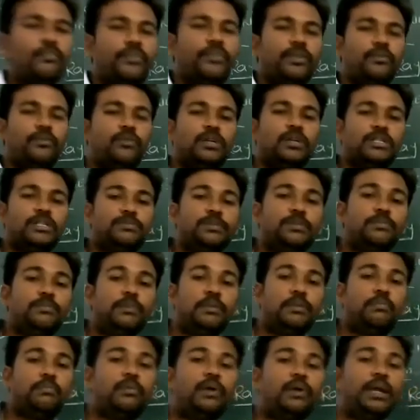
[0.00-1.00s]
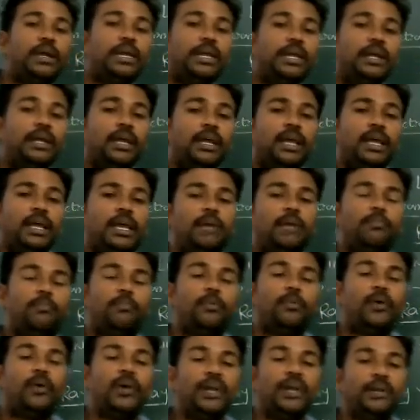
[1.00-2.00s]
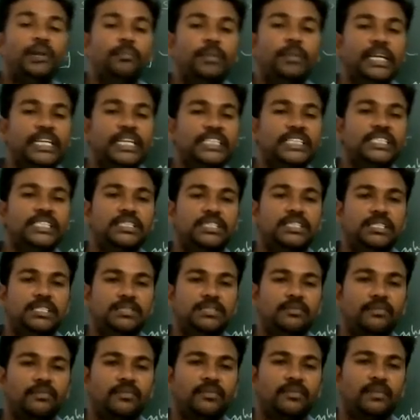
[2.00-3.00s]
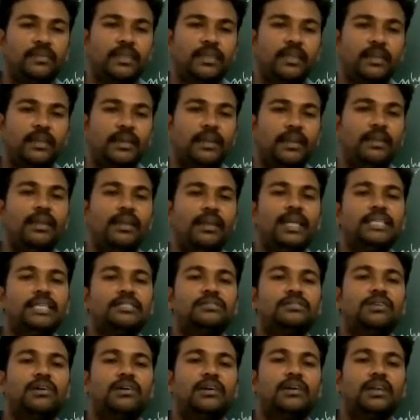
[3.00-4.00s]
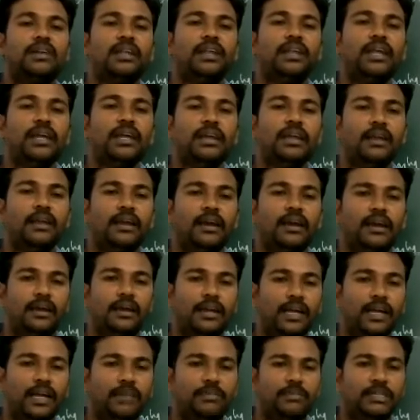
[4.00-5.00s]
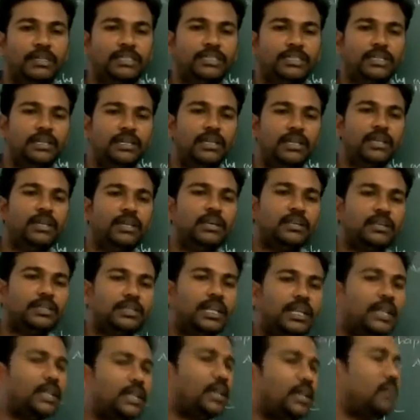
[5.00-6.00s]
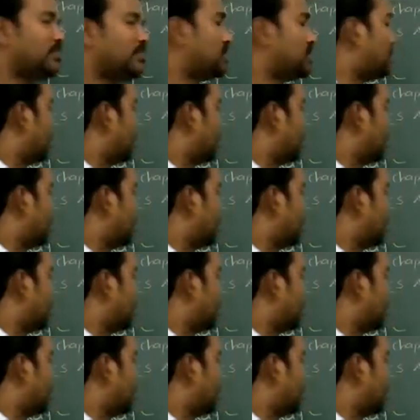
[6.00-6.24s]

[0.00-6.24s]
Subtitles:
What is meant by point? A point means less dot in a dimension. Then comes